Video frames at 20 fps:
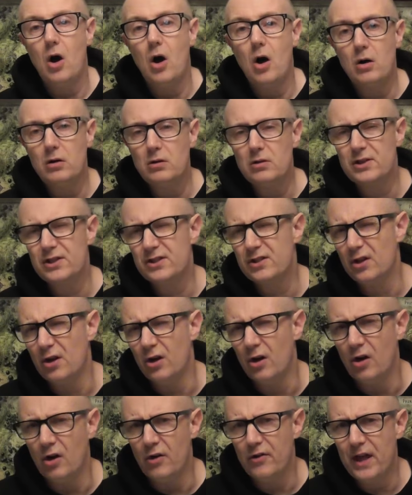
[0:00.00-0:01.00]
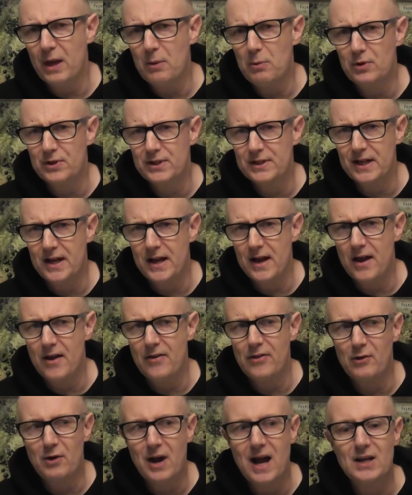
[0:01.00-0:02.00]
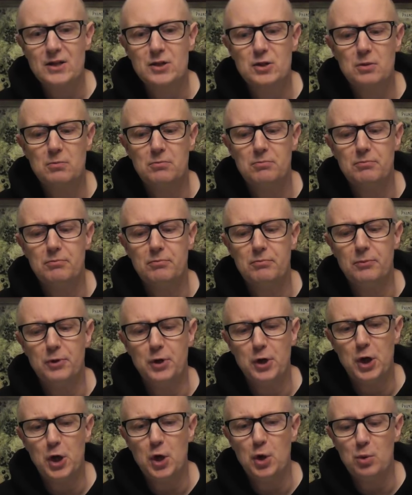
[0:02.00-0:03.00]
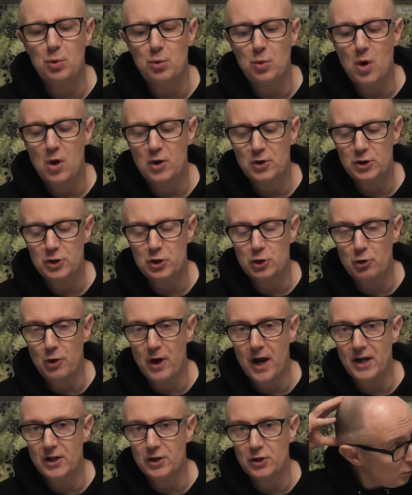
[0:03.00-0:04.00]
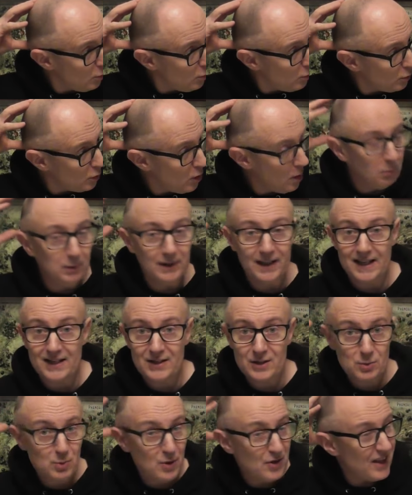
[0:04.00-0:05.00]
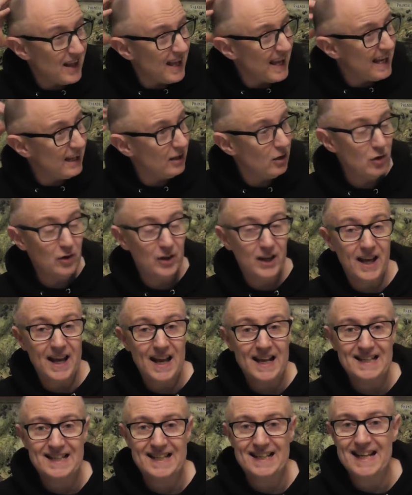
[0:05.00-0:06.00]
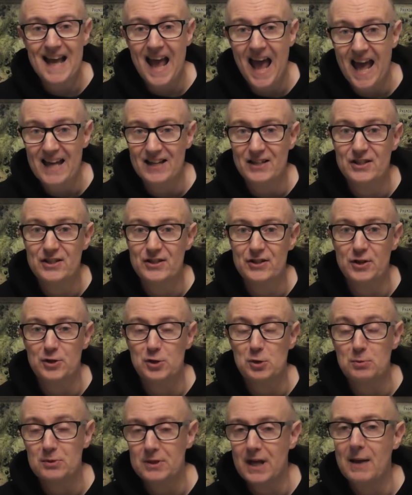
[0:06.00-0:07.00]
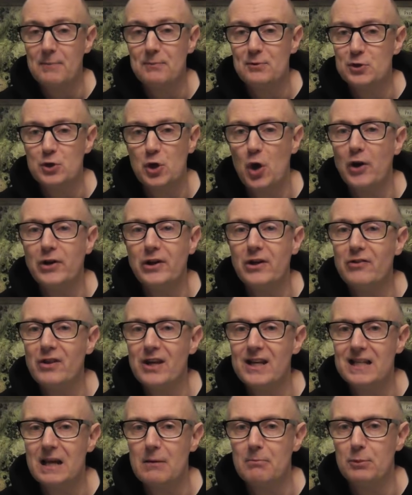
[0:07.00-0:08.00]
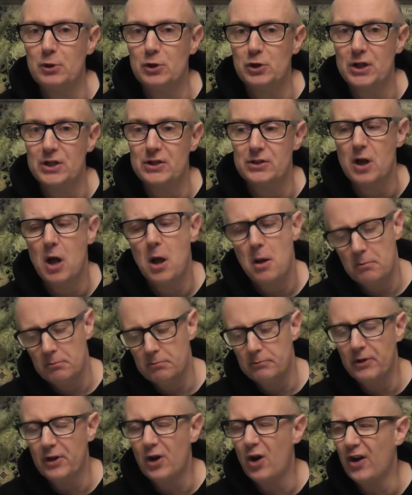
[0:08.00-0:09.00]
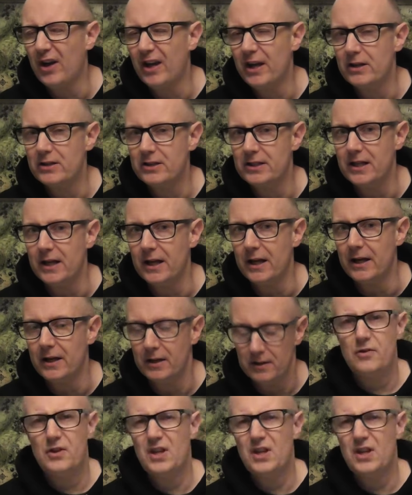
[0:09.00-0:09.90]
Also, they will say there are some new strange goblins with elongated heads that sometimes join in these ambushes. They're not here today.